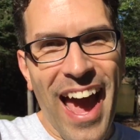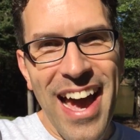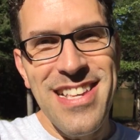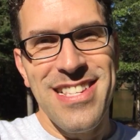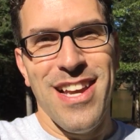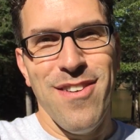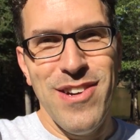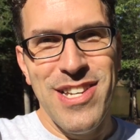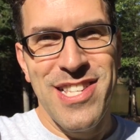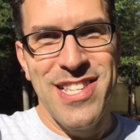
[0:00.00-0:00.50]

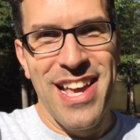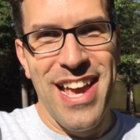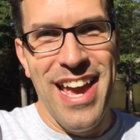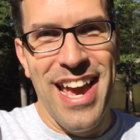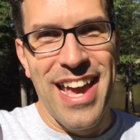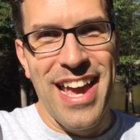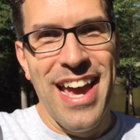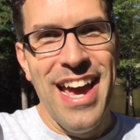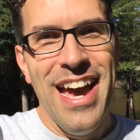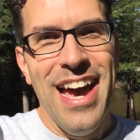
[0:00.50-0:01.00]
As I was
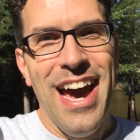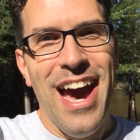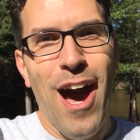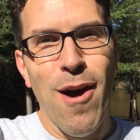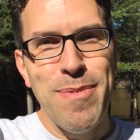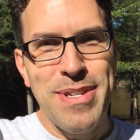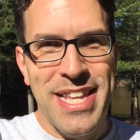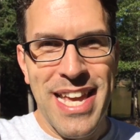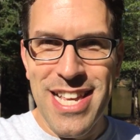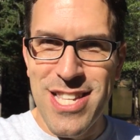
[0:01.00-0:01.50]
saying,
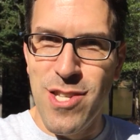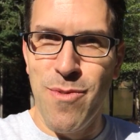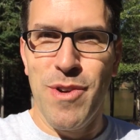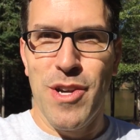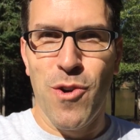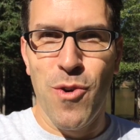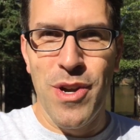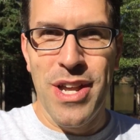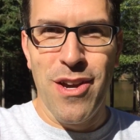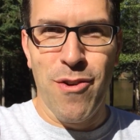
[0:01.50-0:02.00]
I'll be taking some
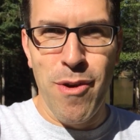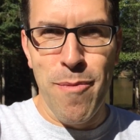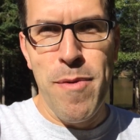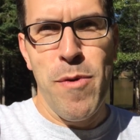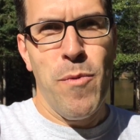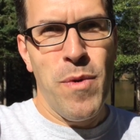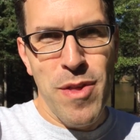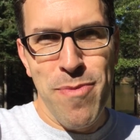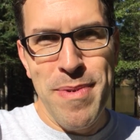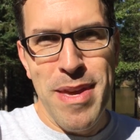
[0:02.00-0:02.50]
recording
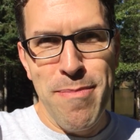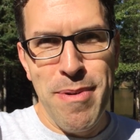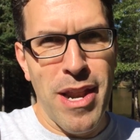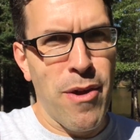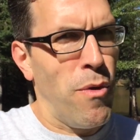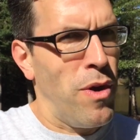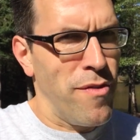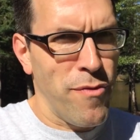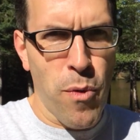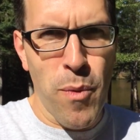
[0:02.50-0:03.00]
equipment with me,
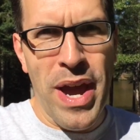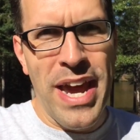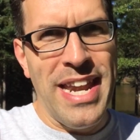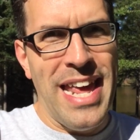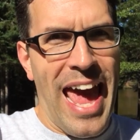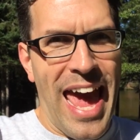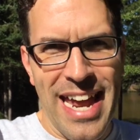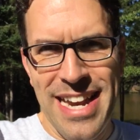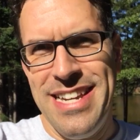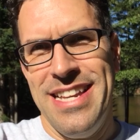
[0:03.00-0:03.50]
but I won't have a way
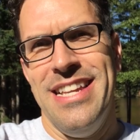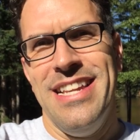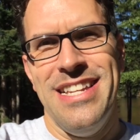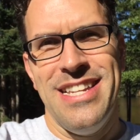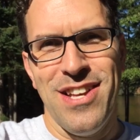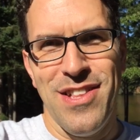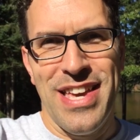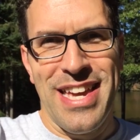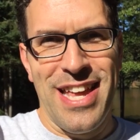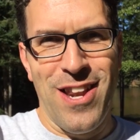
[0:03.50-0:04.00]
to edit it
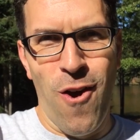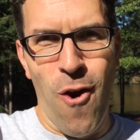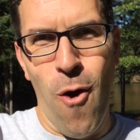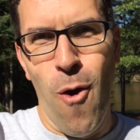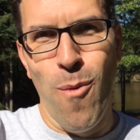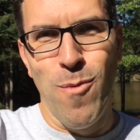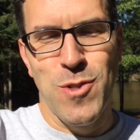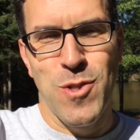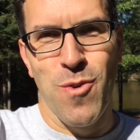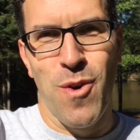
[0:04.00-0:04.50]
until I get
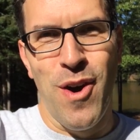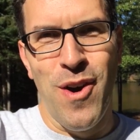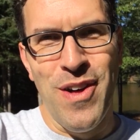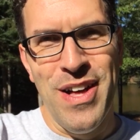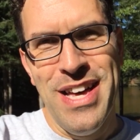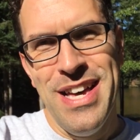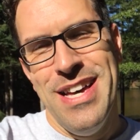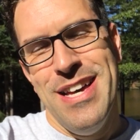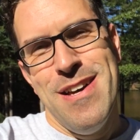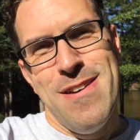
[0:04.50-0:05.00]
home, so
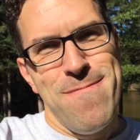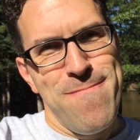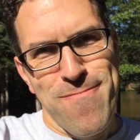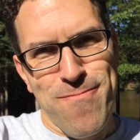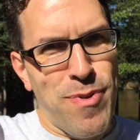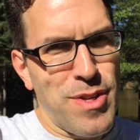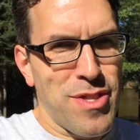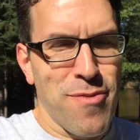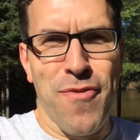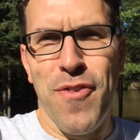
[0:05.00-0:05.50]
I'll
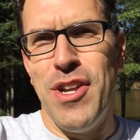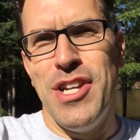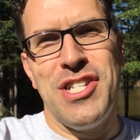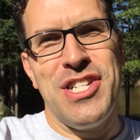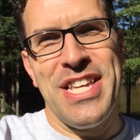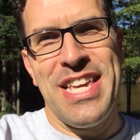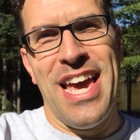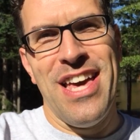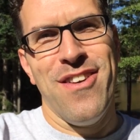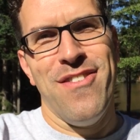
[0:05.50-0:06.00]
put the
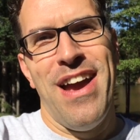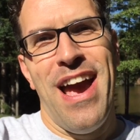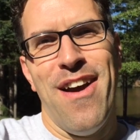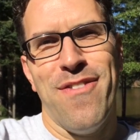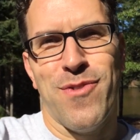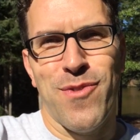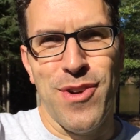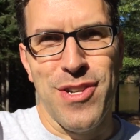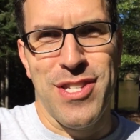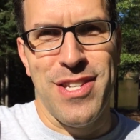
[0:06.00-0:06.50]
footage together
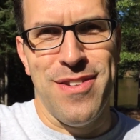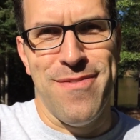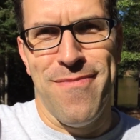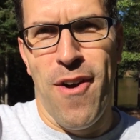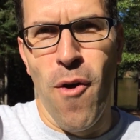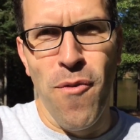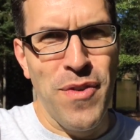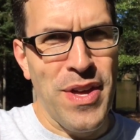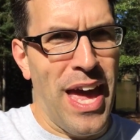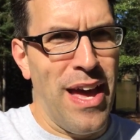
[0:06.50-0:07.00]
afterwards
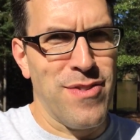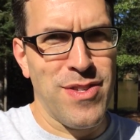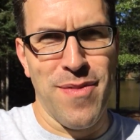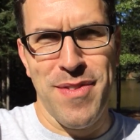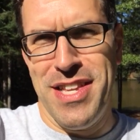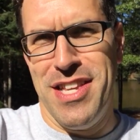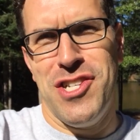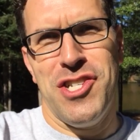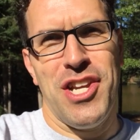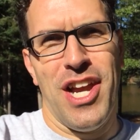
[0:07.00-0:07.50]
and hopefully have
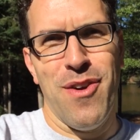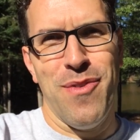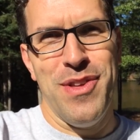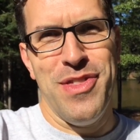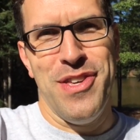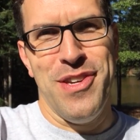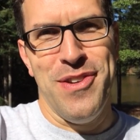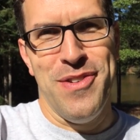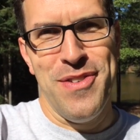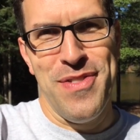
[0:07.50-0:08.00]
some to share
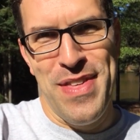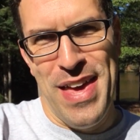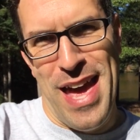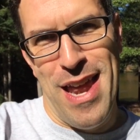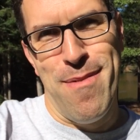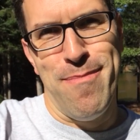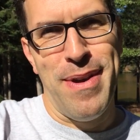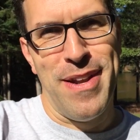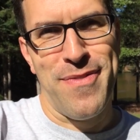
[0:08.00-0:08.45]
with you then.